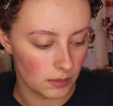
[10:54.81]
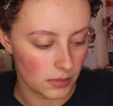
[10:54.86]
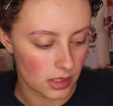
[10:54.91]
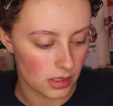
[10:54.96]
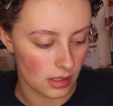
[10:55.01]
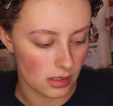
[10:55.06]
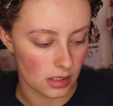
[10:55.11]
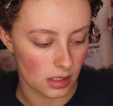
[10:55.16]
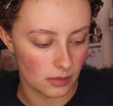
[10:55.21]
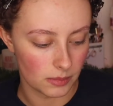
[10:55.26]
so
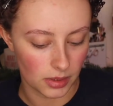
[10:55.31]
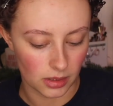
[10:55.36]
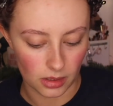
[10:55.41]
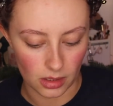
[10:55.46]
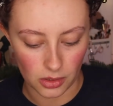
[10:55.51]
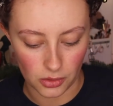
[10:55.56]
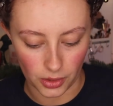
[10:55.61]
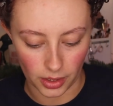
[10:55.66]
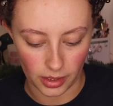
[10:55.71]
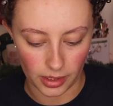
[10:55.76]
that's going to be a
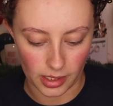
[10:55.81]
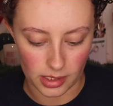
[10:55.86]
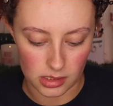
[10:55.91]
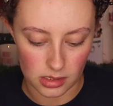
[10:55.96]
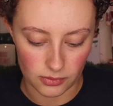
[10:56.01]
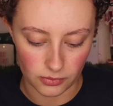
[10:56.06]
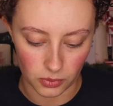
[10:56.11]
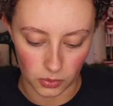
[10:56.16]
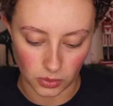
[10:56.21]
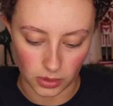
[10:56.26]
great
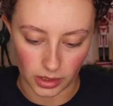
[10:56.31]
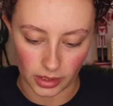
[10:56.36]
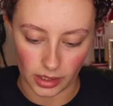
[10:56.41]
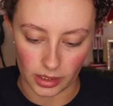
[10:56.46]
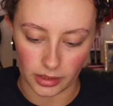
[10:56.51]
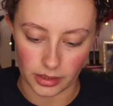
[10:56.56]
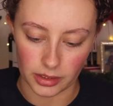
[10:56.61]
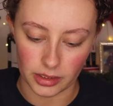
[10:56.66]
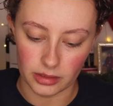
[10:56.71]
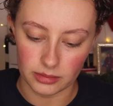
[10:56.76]

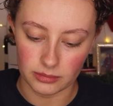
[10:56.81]
exfoliator.